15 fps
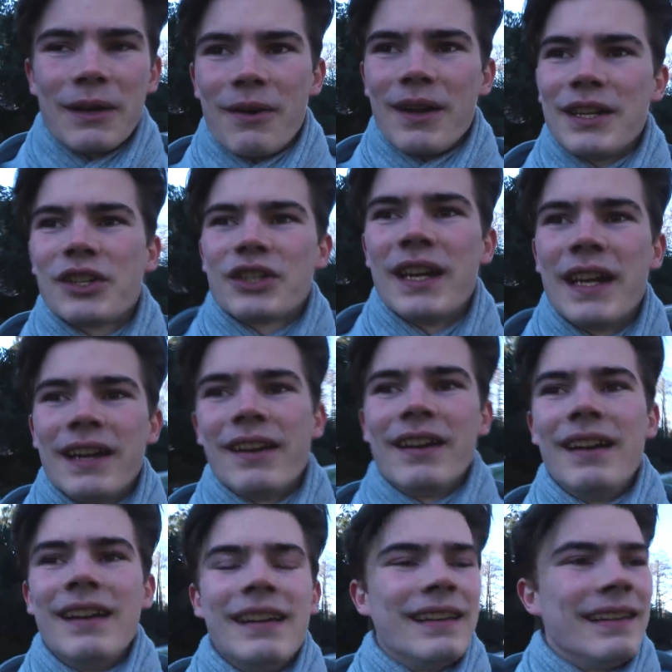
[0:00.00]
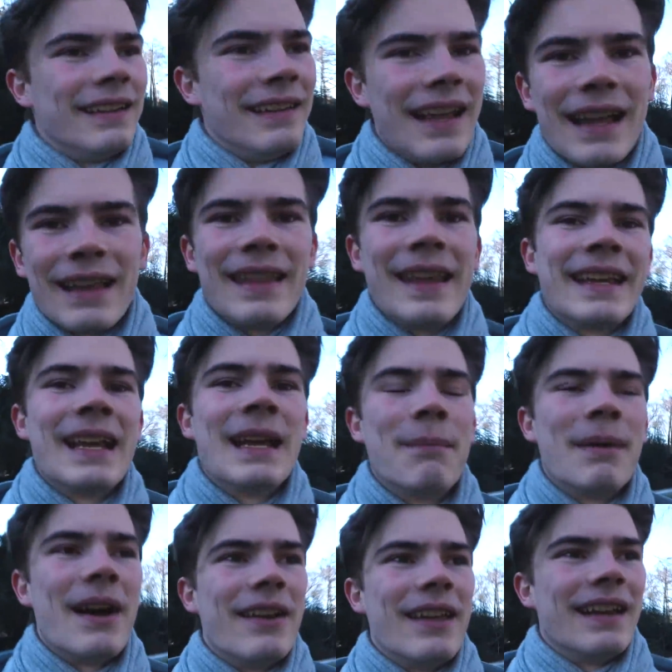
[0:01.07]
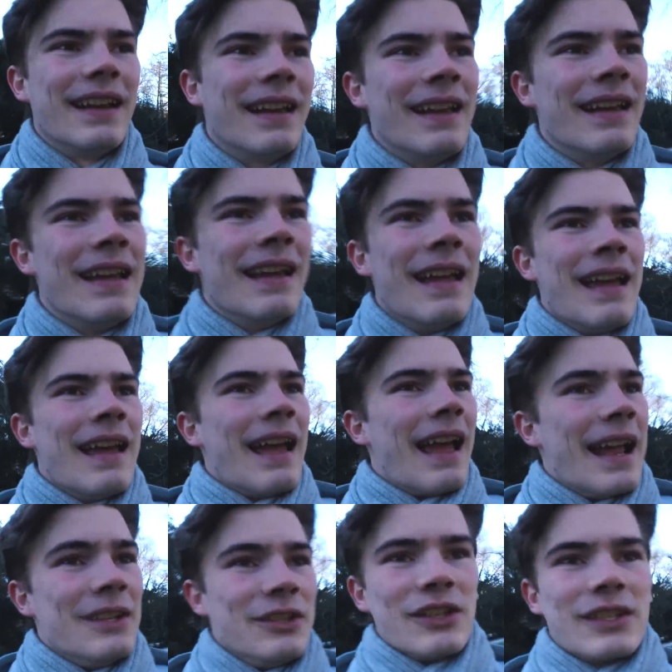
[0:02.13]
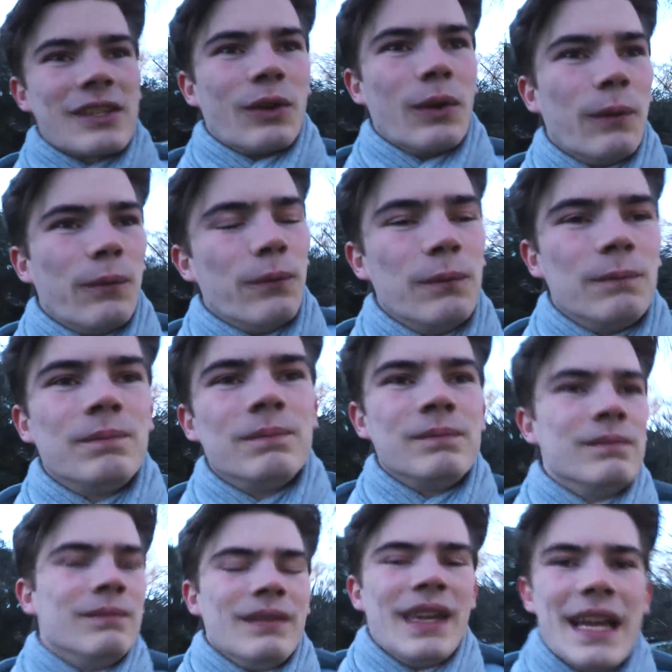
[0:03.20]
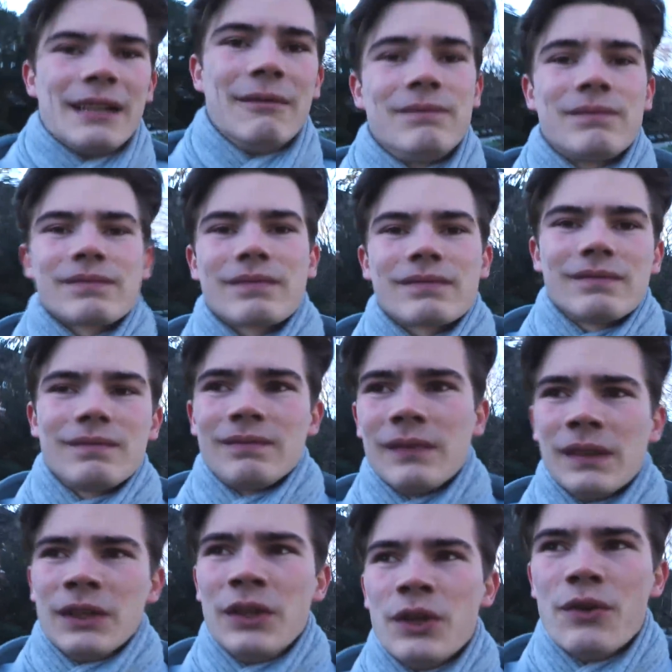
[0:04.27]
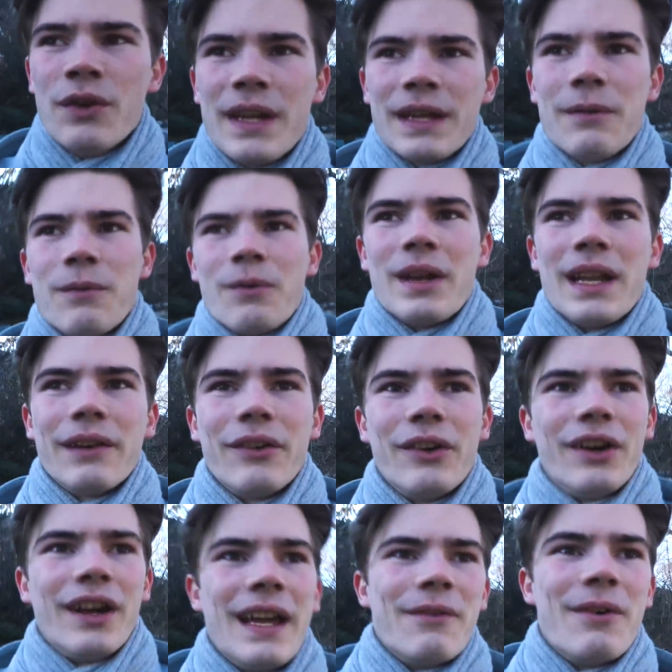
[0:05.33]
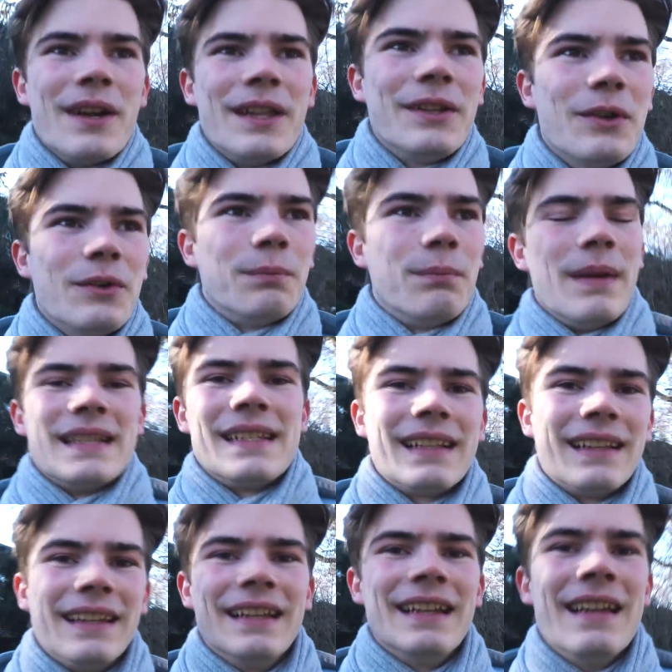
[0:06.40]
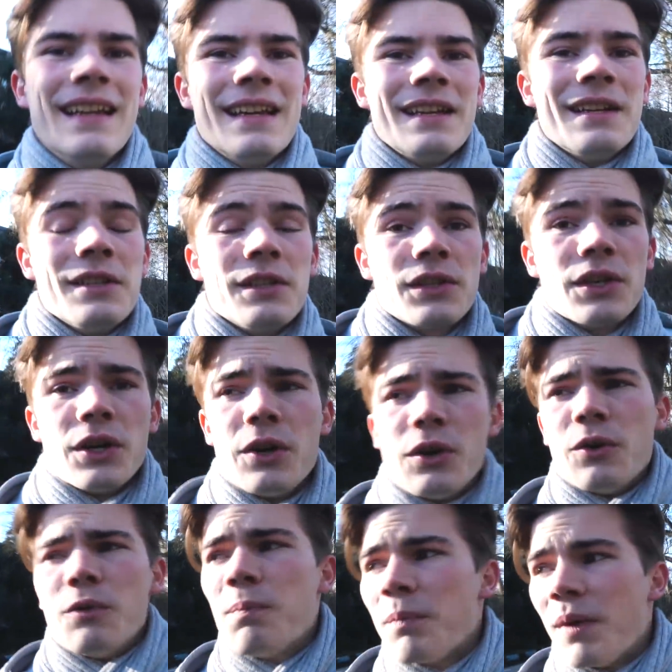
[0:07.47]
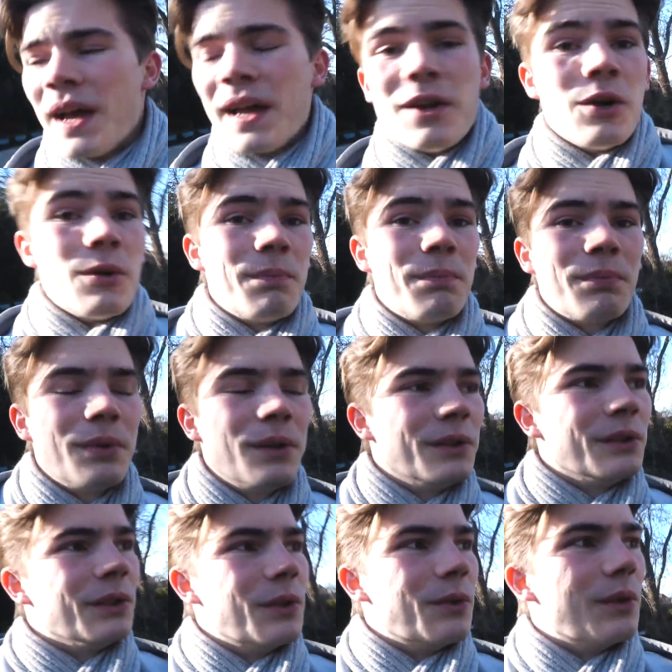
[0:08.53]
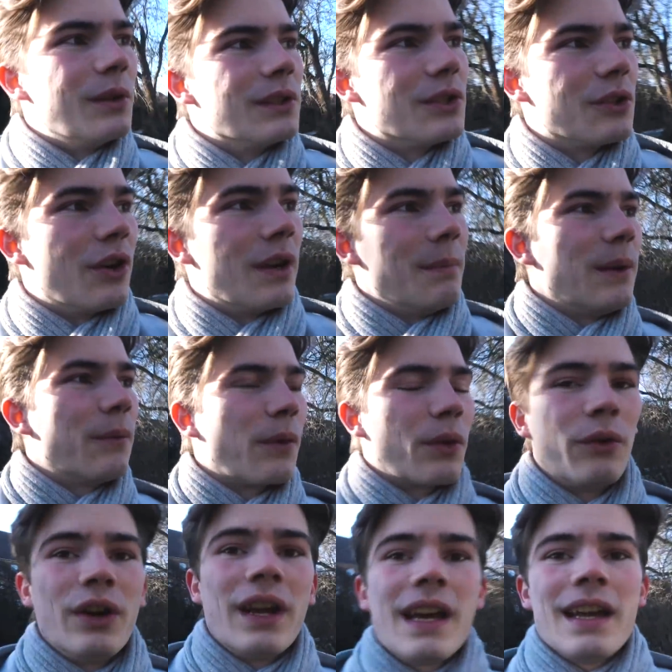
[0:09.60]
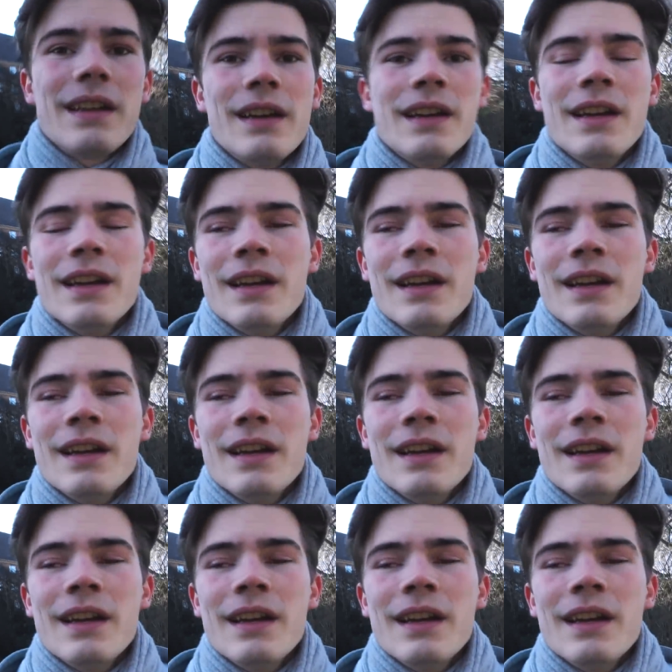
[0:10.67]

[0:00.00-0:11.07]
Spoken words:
what I want to share, not thinking about it, and just sort of, yeah, doing whatever I want to do, basically. So I hope you will join me for the ride,